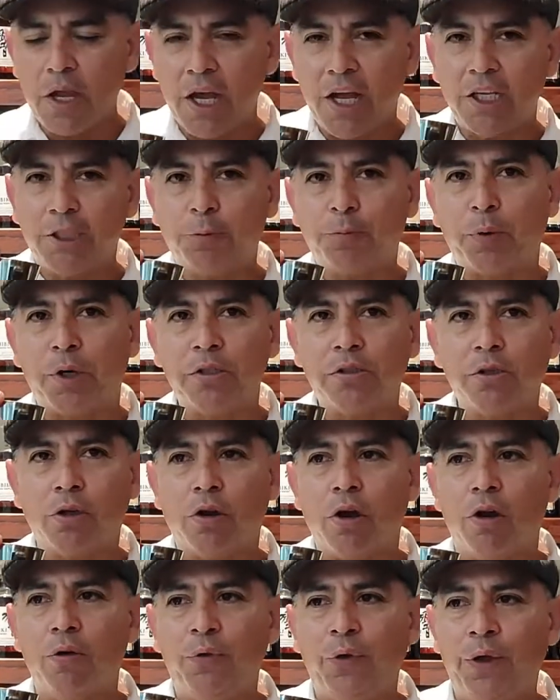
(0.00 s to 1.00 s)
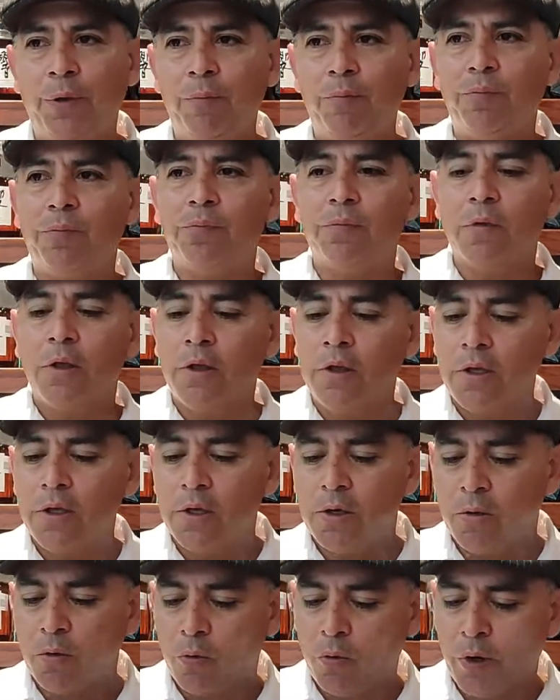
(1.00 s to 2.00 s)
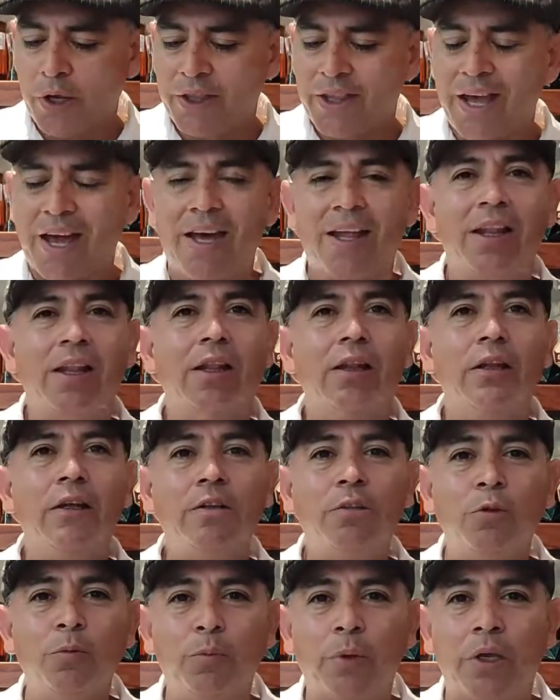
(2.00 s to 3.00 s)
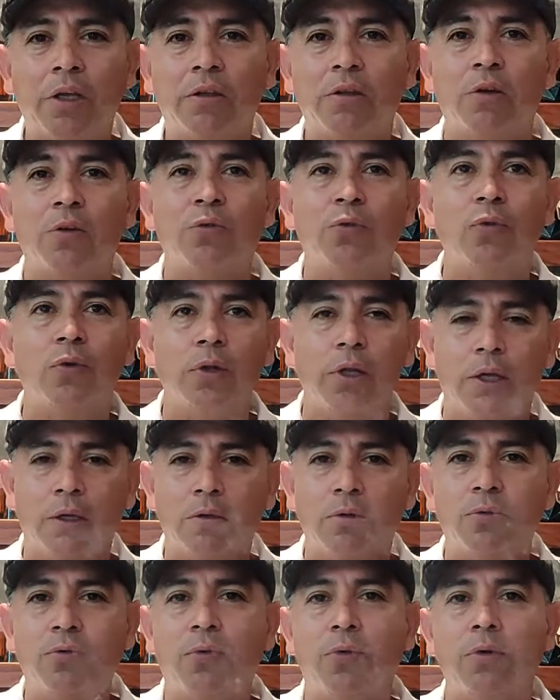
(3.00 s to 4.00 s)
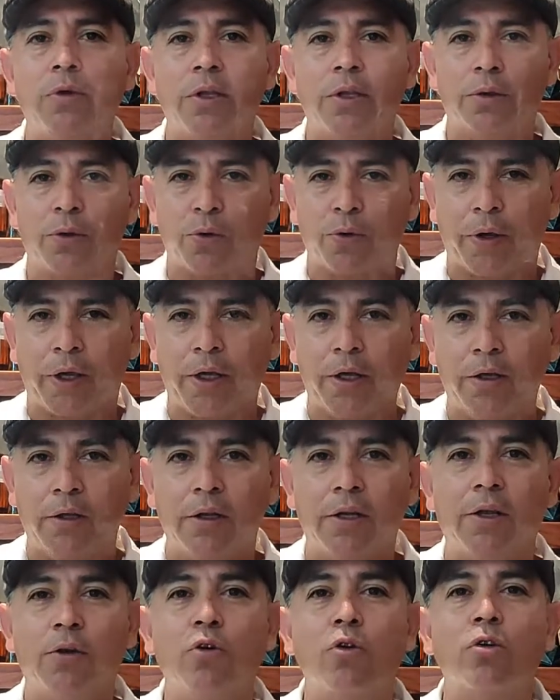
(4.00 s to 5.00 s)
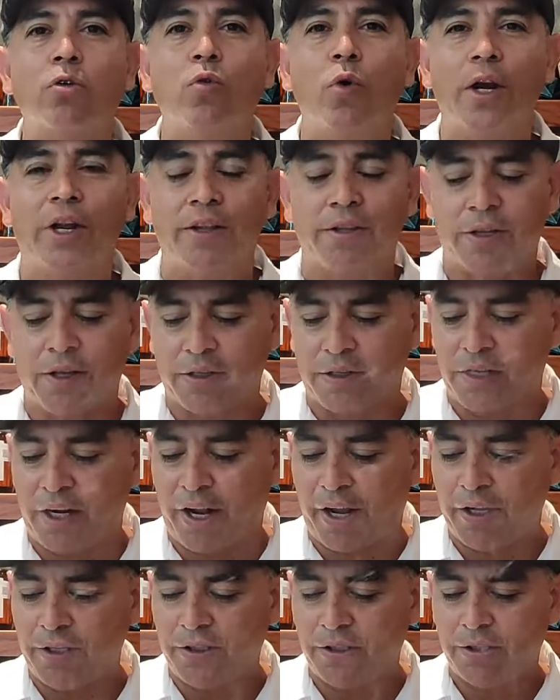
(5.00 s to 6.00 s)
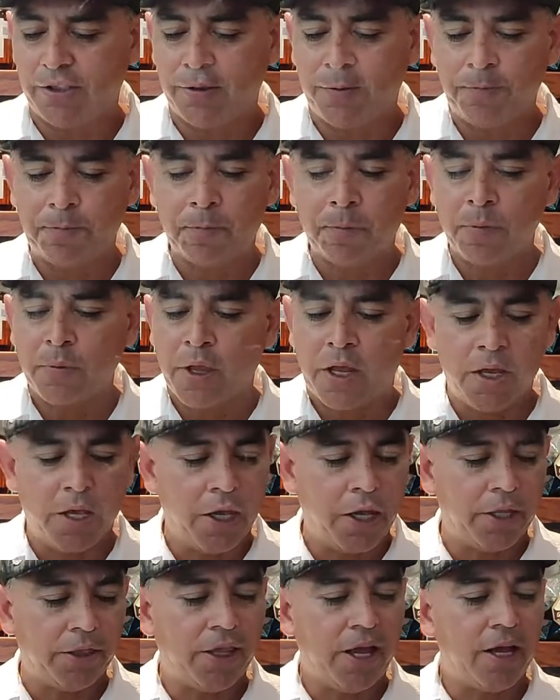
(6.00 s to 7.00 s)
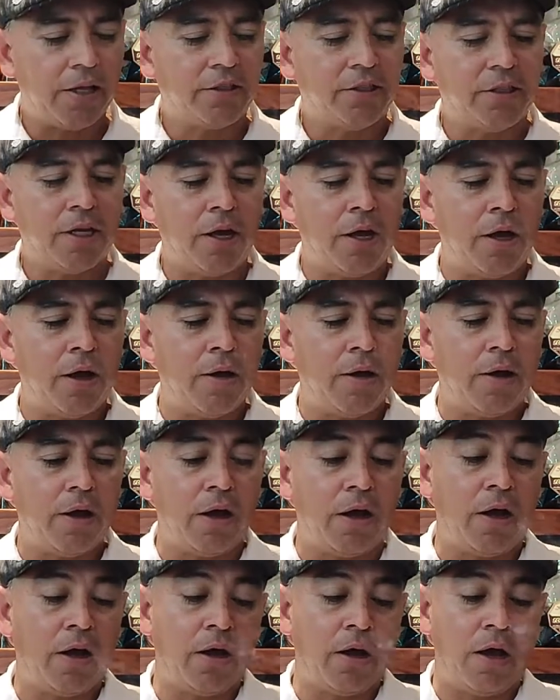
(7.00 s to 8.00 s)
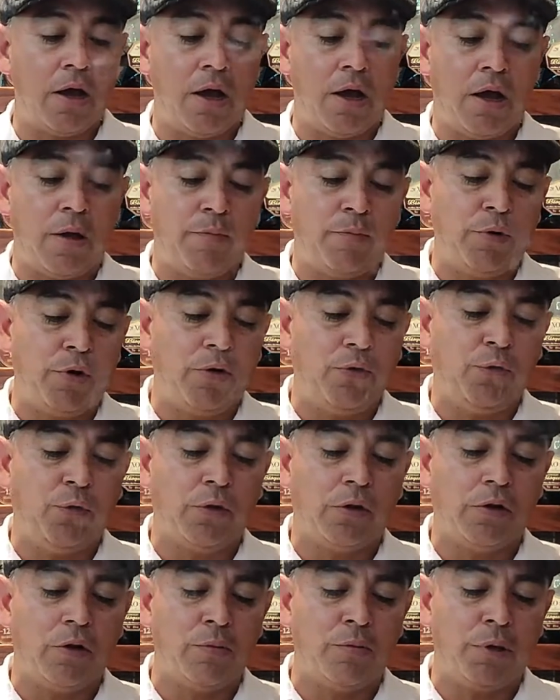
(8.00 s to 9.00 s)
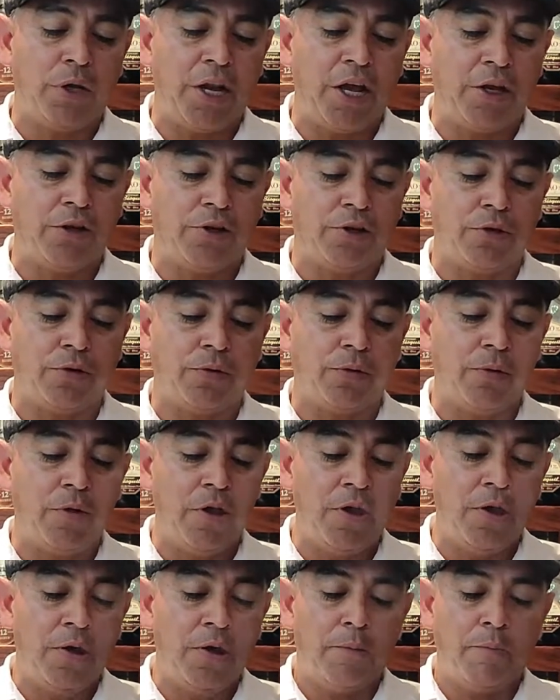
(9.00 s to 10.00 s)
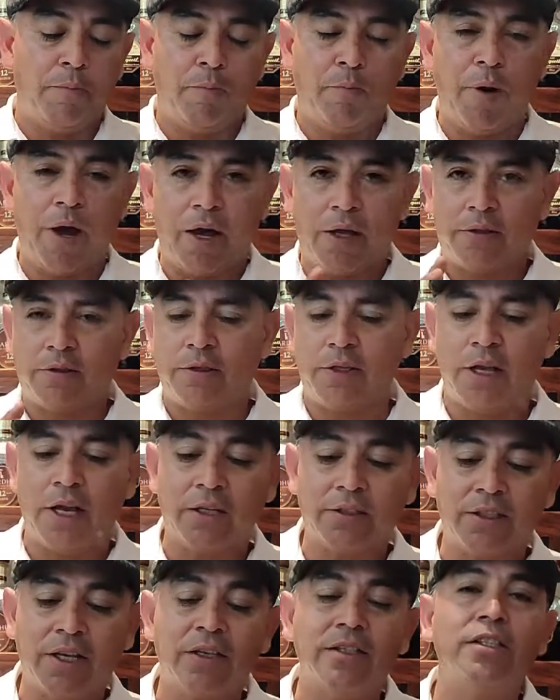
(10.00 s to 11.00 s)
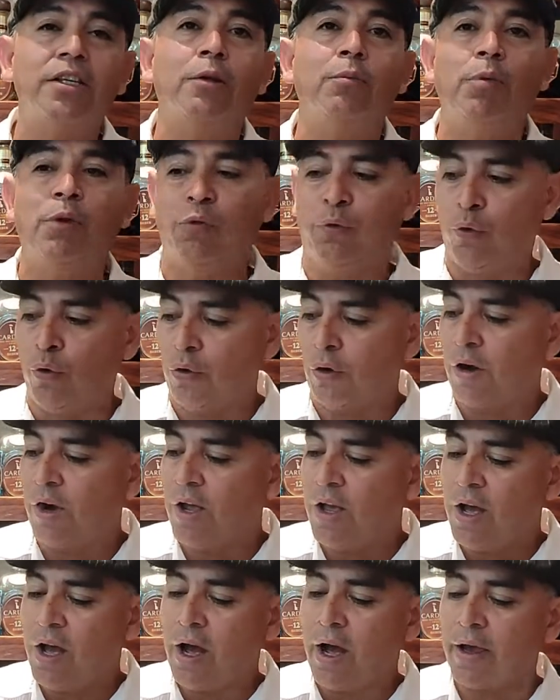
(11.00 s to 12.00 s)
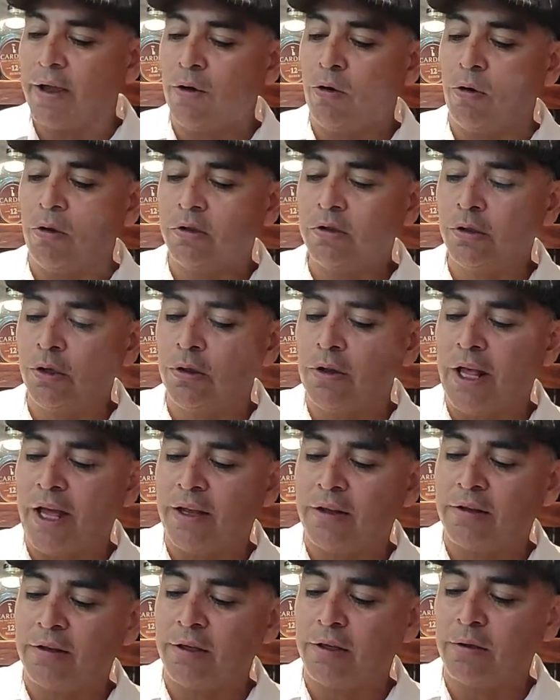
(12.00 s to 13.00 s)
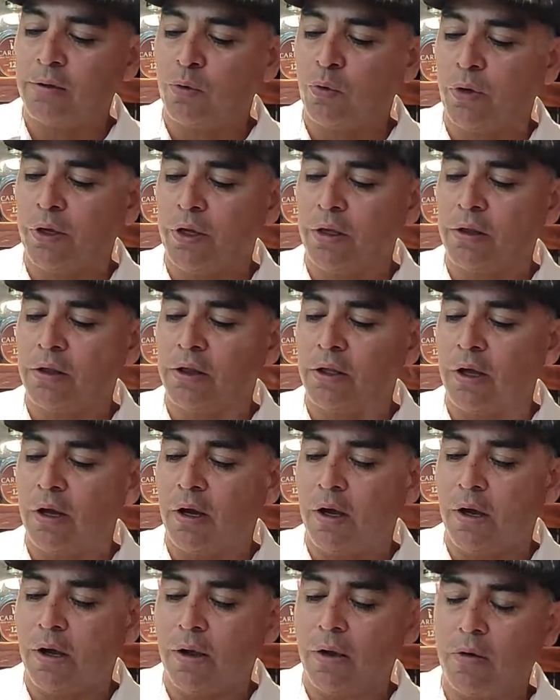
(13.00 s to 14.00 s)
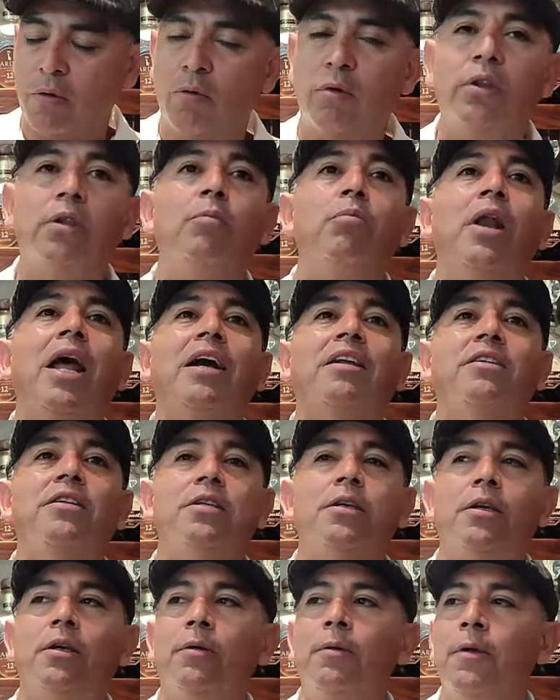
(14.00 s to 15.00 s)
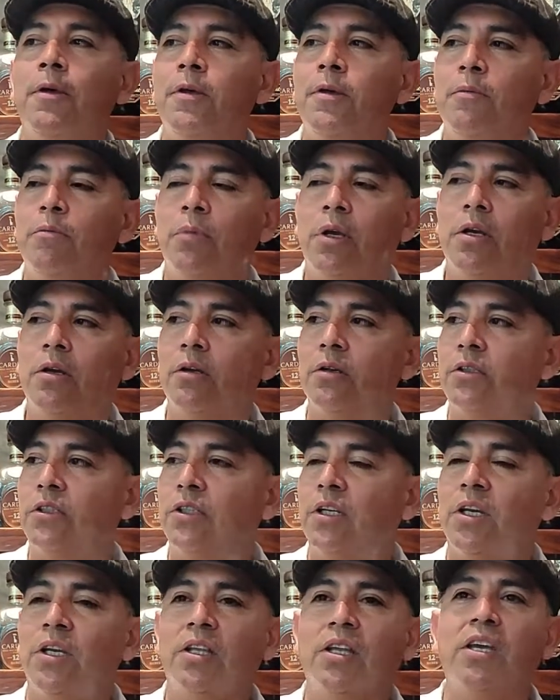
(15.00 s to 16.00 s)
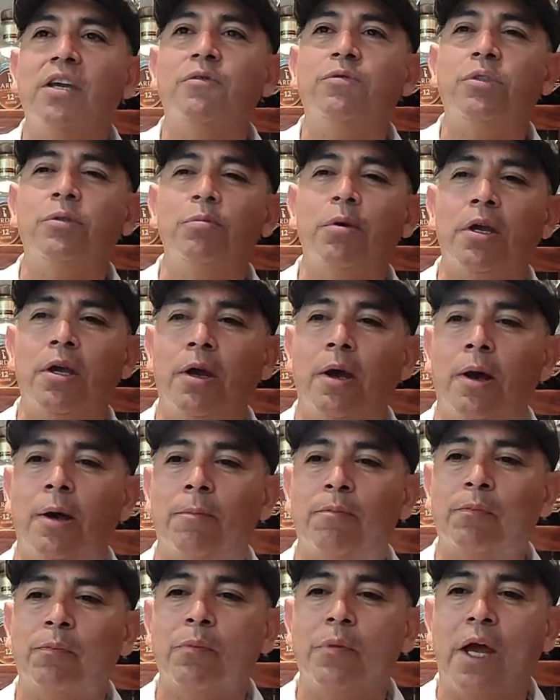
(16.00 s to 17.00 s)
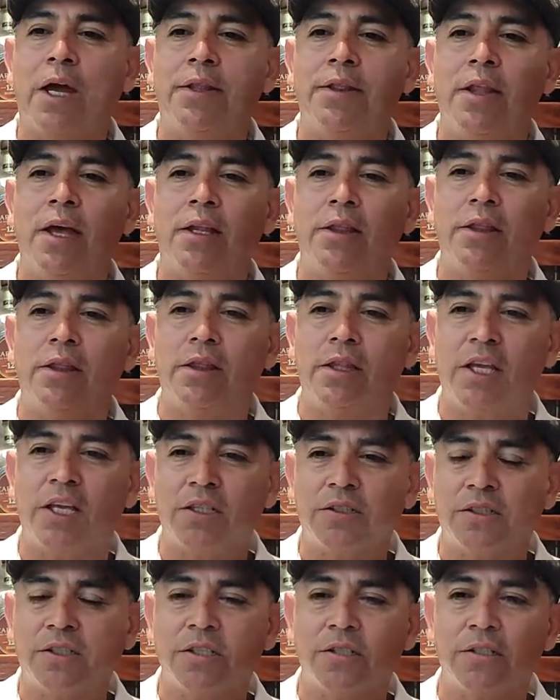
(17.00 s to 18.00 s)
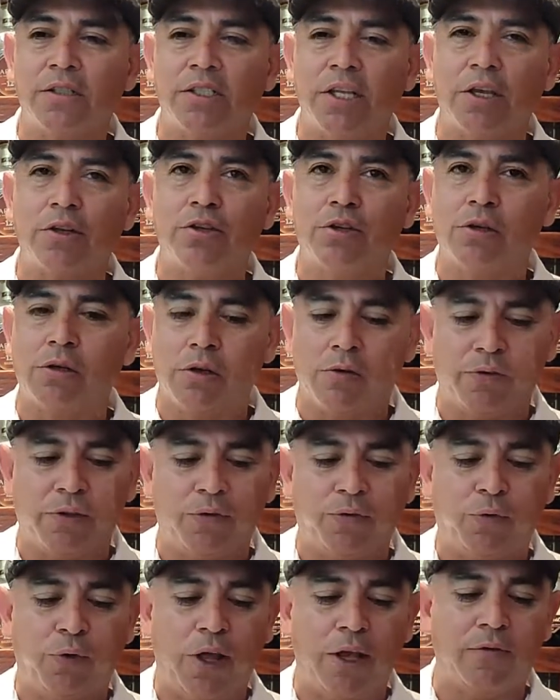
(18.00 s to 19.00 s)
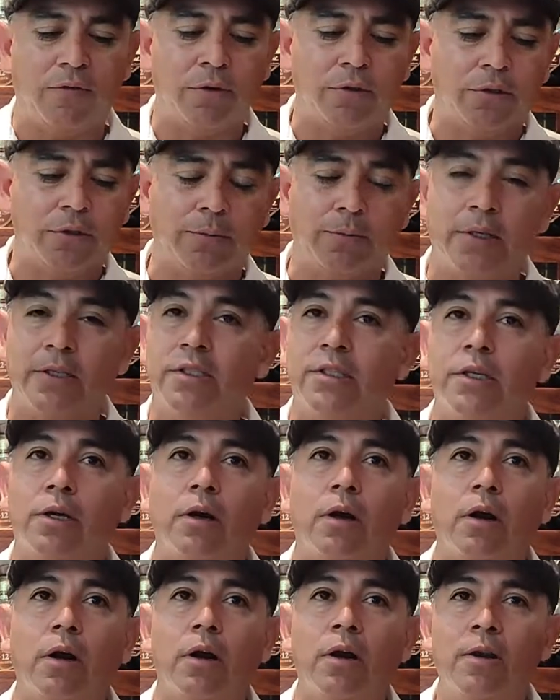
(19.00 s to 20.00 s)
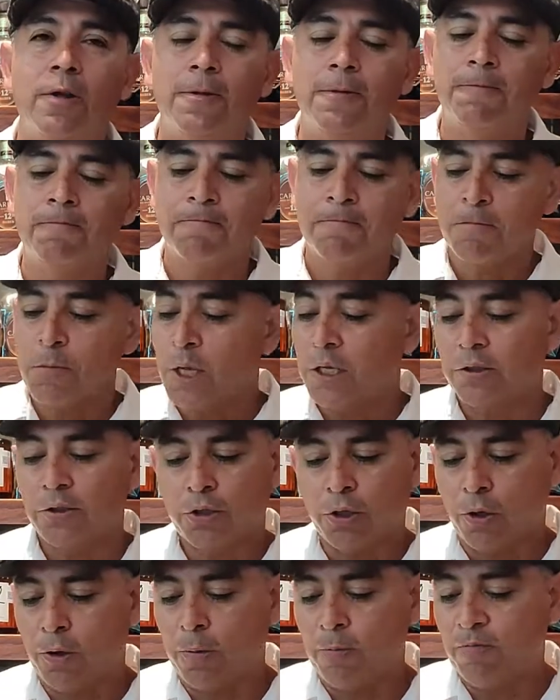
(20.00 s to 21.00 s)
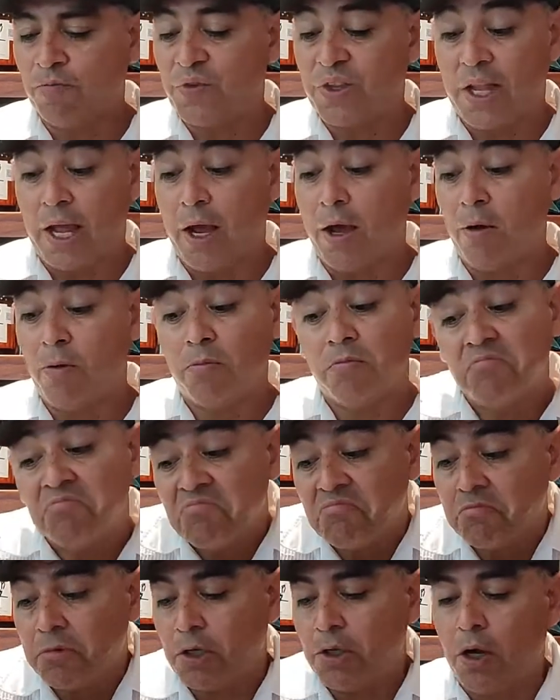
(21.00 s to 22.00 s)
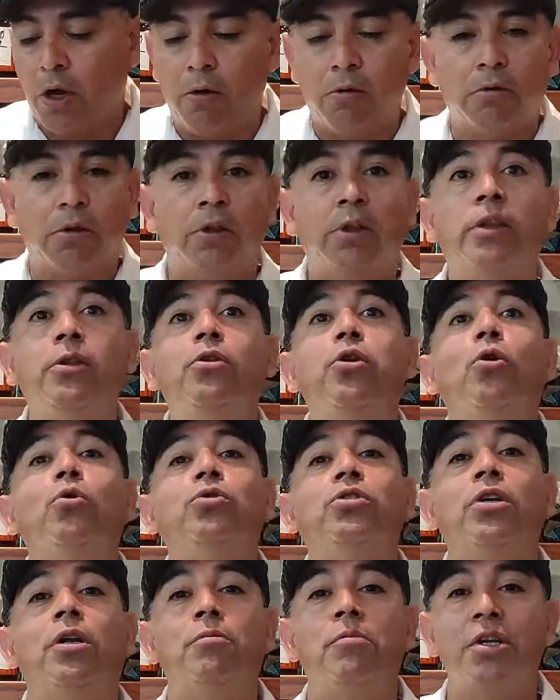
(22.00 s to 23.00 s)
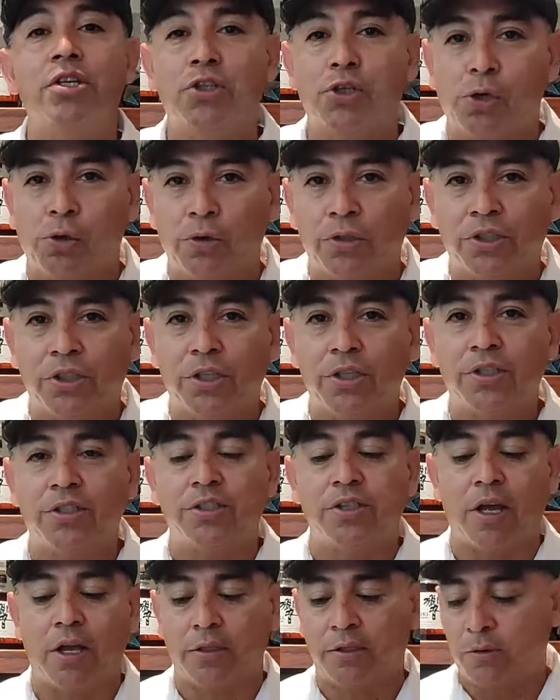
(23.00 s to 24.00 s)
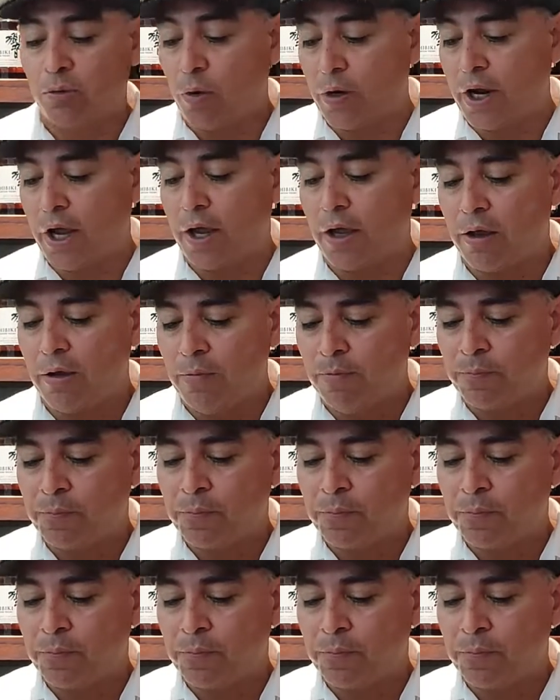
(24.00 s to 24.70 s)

Espresso coffee, with a little bit of Licor 43, Licor 43, and that's a beautiful combination. But as I said before, I also liked it with the black tea because it gives me a neat sensation of the flavors of the cigar. So now, those are my choices. That's what I